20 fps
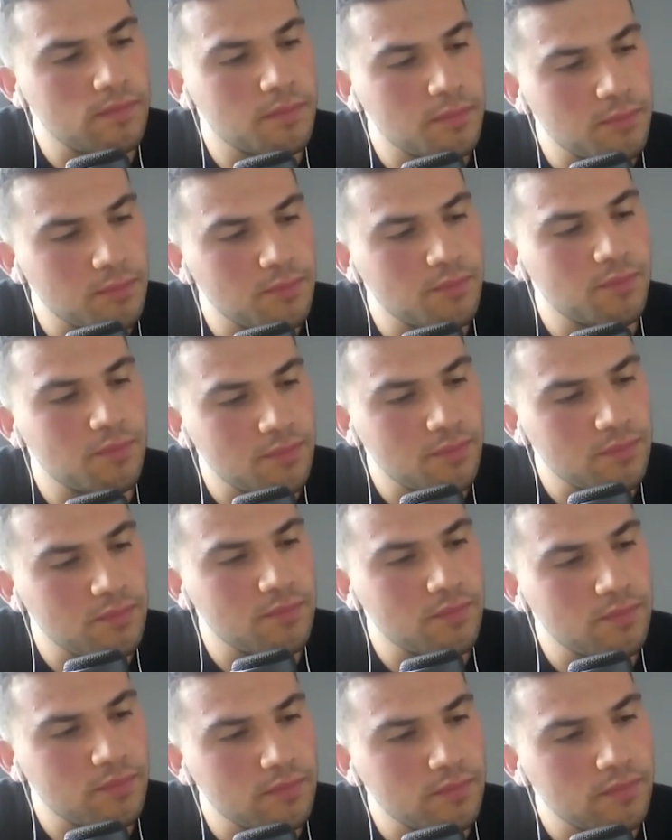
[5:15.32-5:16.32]

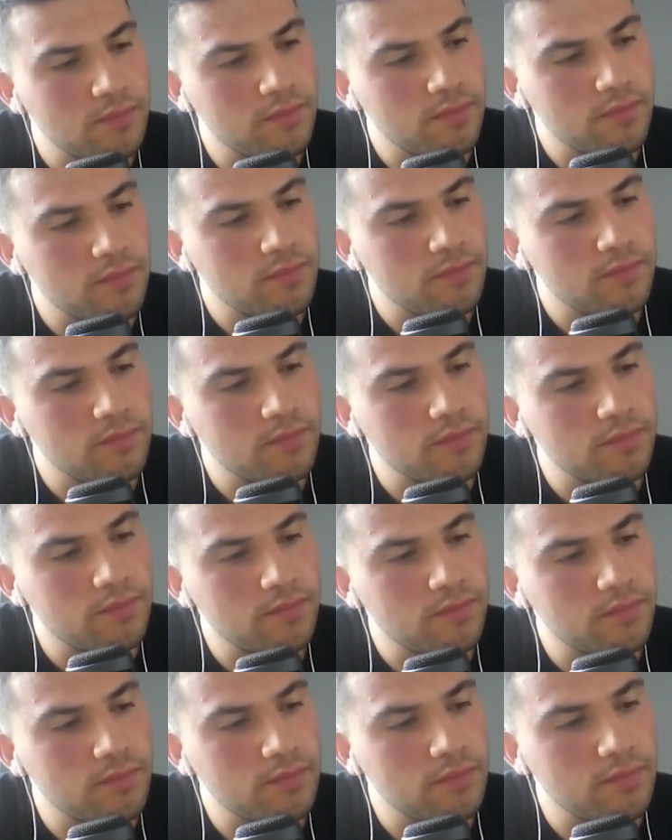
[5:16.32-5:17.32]

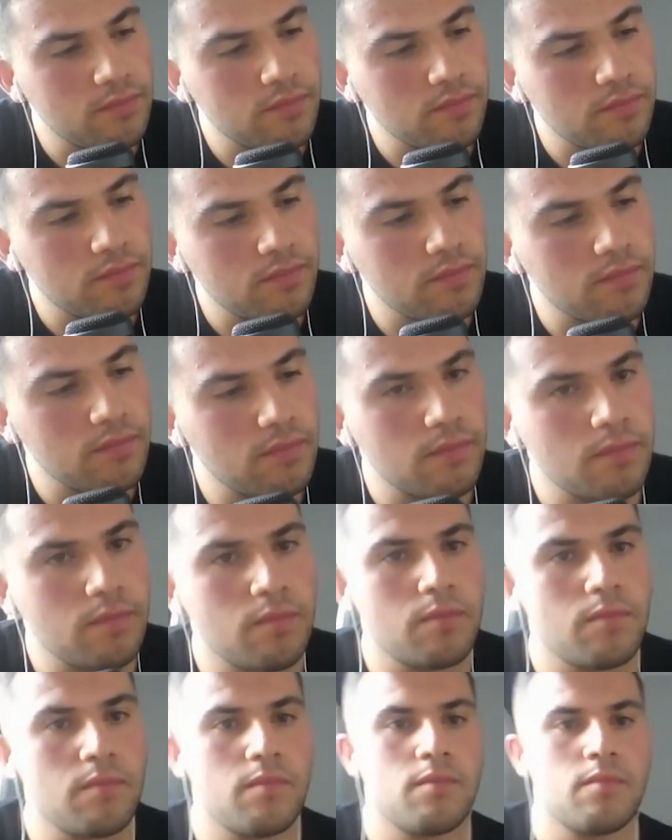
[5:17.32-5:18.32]

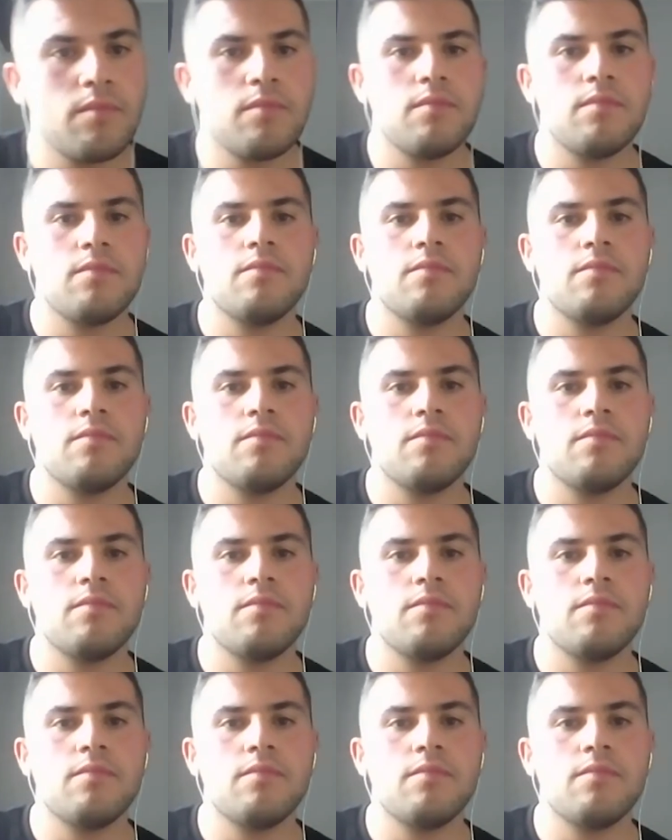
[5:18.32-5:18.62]
[no speech]